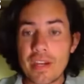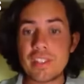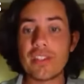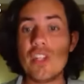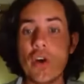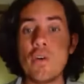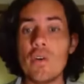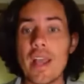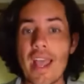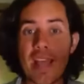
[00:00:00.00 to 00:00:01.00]
there is
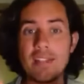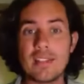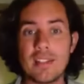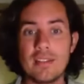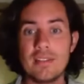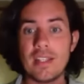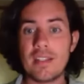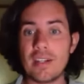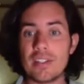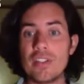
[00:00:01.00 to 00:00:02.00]
no end,
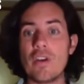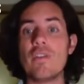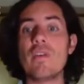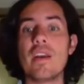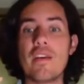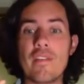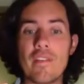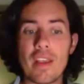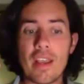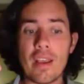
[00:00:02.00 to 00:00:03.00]
that there is no
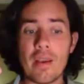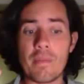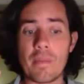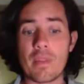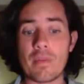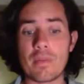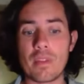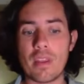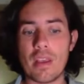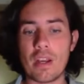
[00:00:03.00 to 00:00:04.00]
um,
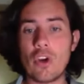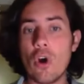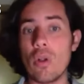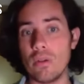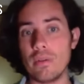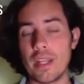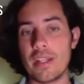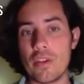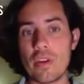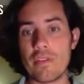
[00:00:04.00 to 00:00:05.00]
a goal
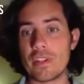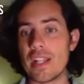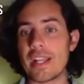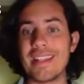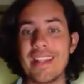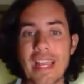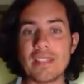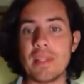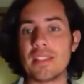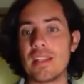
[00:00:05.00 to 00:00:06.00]
in the universe, like
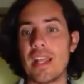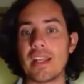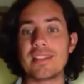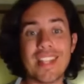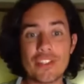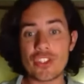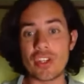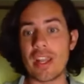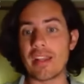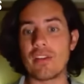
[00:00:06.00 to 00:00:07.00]
enlightenment, like
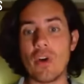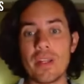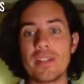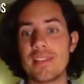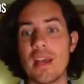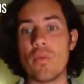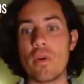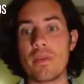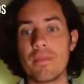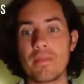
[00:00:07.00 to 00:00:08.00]
ascension, like going
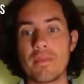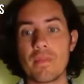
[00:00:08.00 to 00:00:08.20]
somewhere.